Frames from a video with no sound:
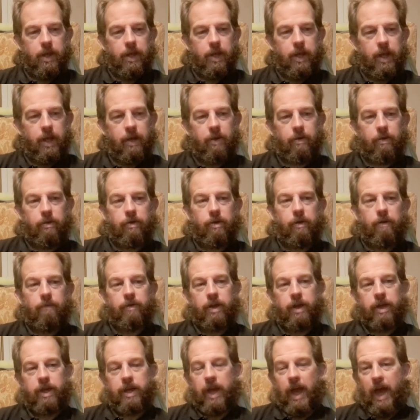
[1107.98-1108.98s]
Of course,
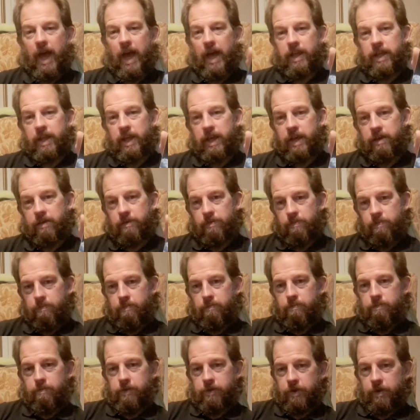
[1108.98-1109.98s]
obviously, Ken, he's
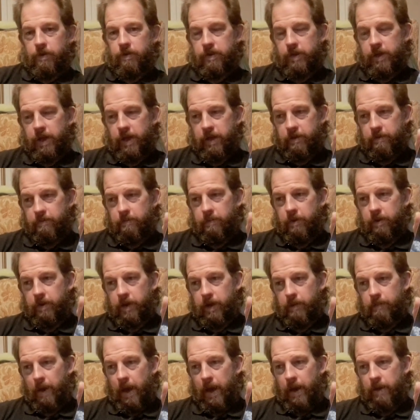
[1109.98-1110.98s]
produced this book
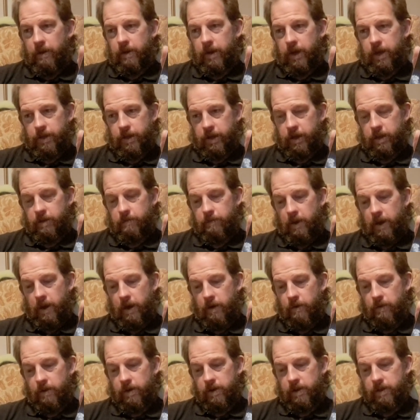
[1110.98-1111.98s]
about his
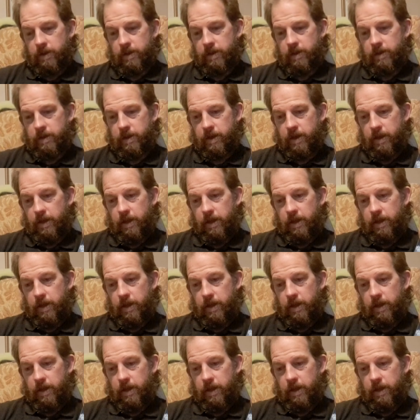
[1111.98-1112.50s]
experience.